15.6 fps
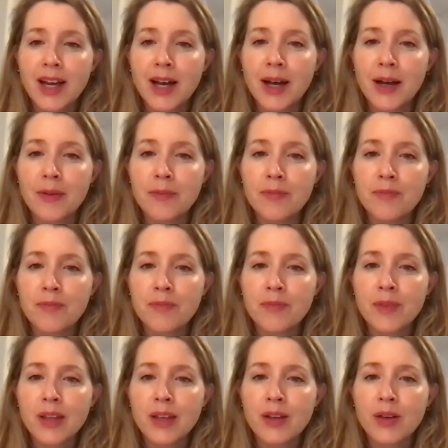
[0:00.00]
Um,
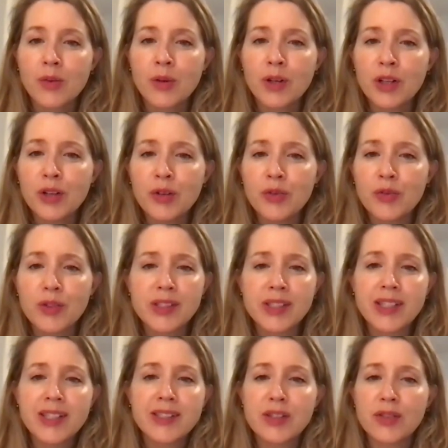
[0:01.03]
what do you
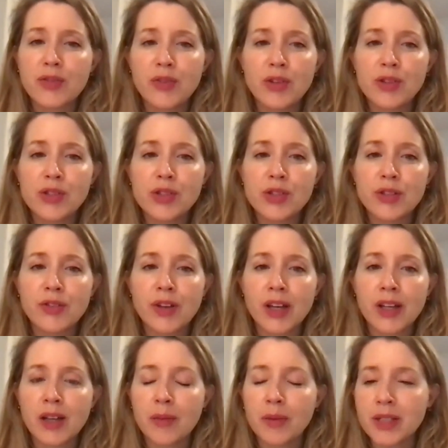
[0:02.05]
foresee as the future of
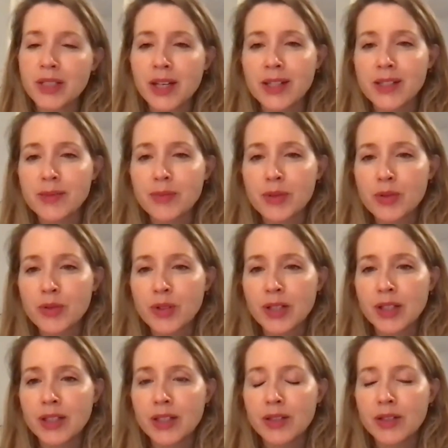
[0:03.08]
economic ties
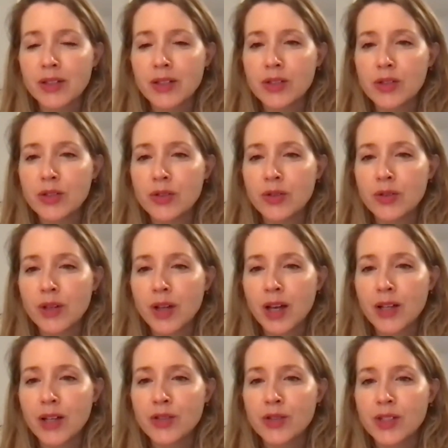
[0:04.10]
between the two
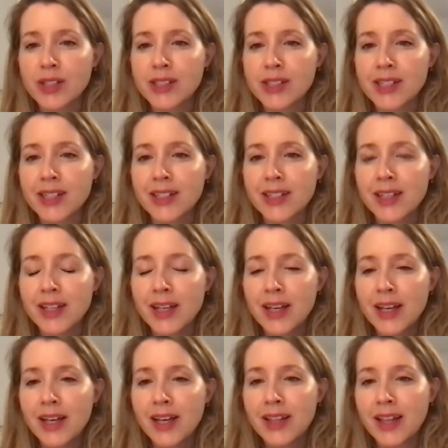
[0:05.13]
countries, and
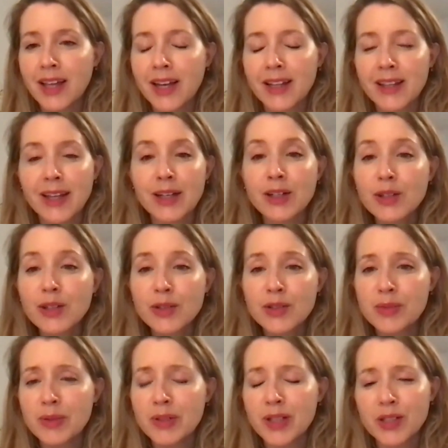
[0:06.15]
that that
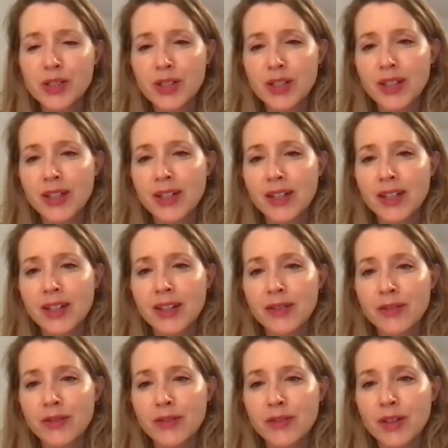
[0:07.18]
includes potentially in in
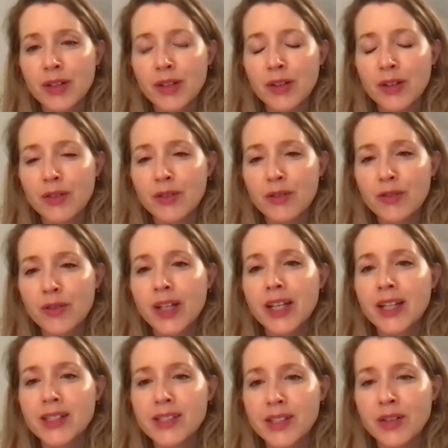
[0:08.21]
the you know
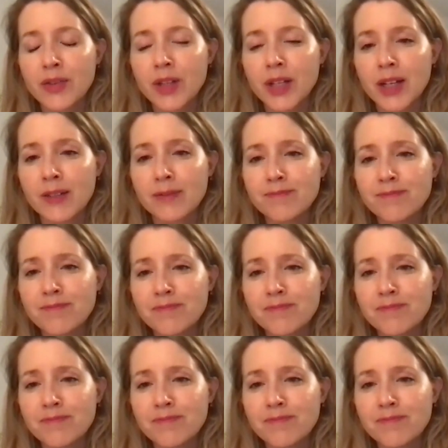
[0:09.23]
financing arena?